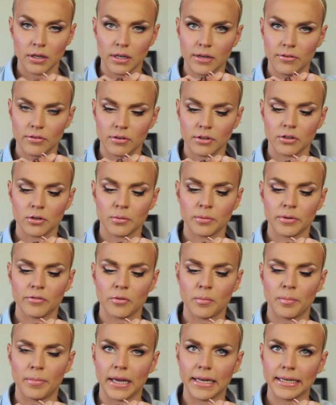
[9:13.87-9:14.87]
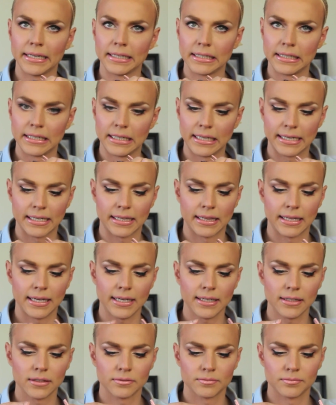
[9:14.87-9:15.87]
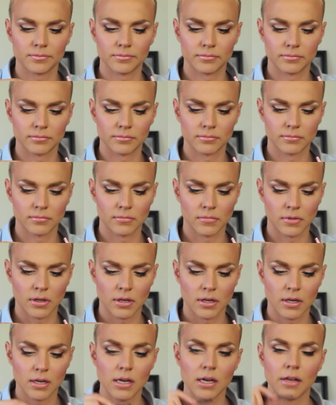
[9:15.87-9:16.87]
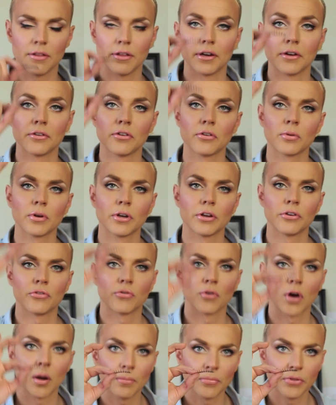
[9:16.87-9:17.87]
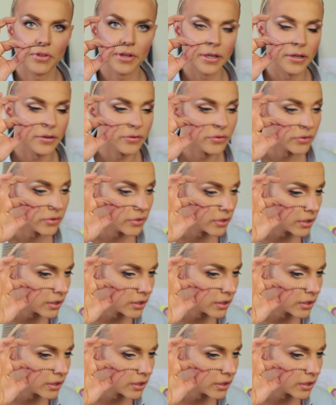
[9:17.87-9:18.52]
Give it a little bit of a bend like that. Then I just want to drop this